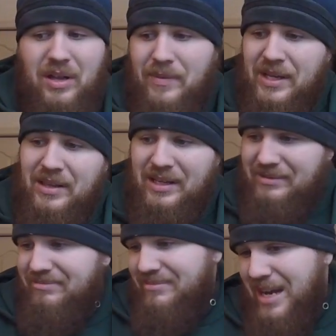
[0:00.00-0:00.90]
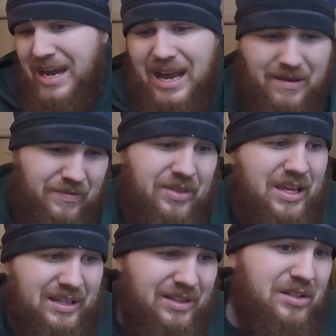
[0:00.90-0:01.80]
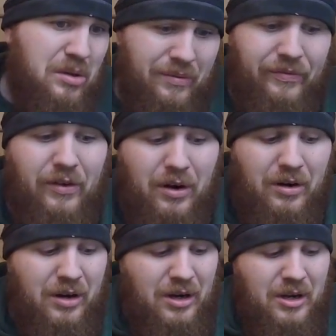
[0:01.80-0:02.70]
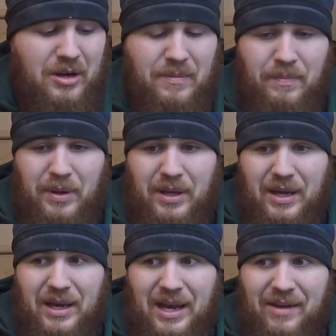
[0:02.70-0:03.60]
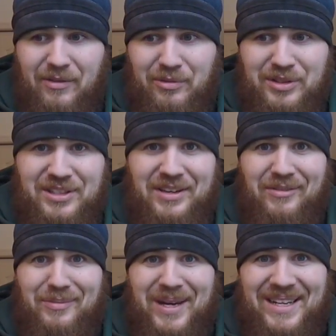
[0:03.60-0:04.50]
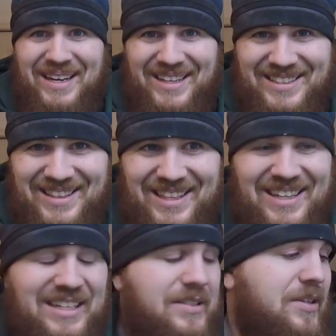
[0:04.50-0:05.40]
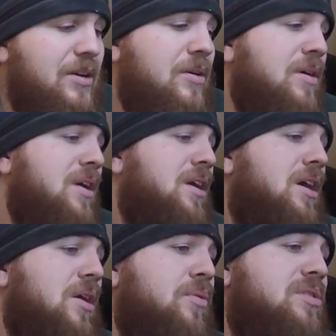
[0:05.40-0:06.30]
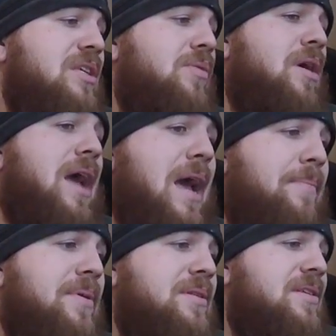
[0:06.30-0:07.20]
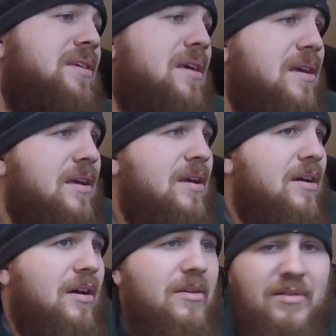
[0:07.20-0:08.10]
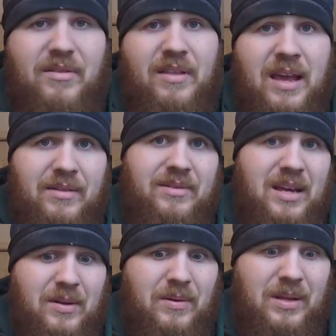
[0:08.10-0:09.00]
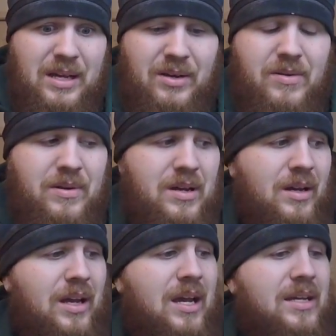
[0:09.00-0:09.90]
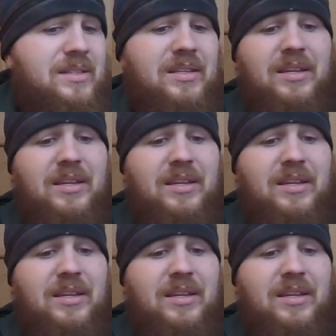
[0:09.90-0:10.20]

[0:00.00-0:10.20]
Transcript: I mean, like, I have things so far, but I haven't received my next thing. So, we'll see what happens. Other than that, there's not a whole lot going on, guys.